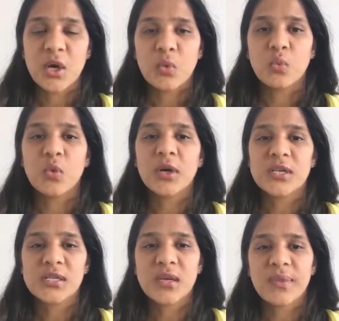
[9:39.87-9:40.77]
What
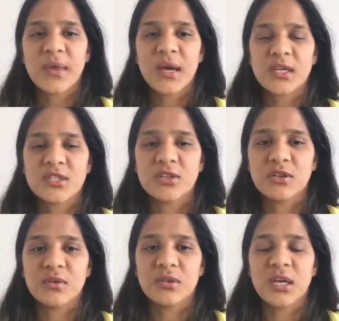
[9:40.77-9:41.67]
is it that,
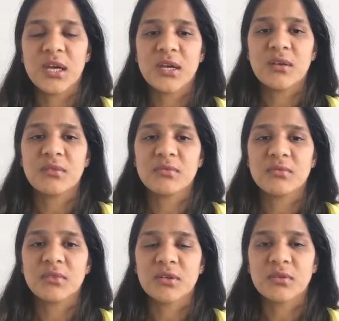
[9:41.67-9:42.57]

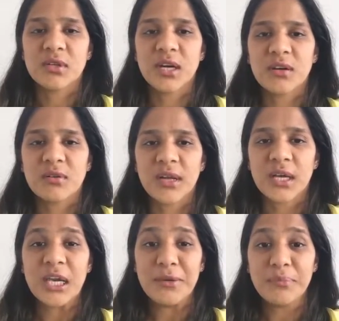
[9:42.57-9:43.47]
they are like
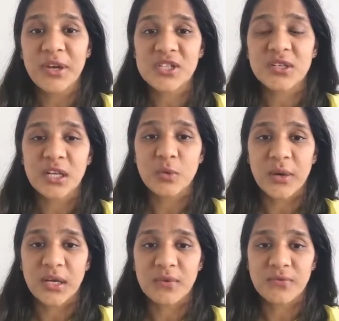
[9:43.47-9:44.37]
impatiently
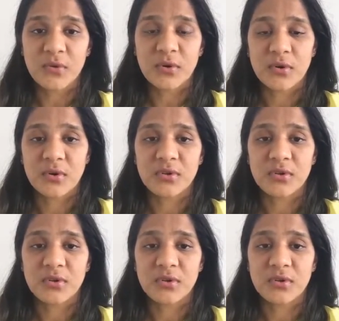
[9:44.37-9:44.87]
waiting for?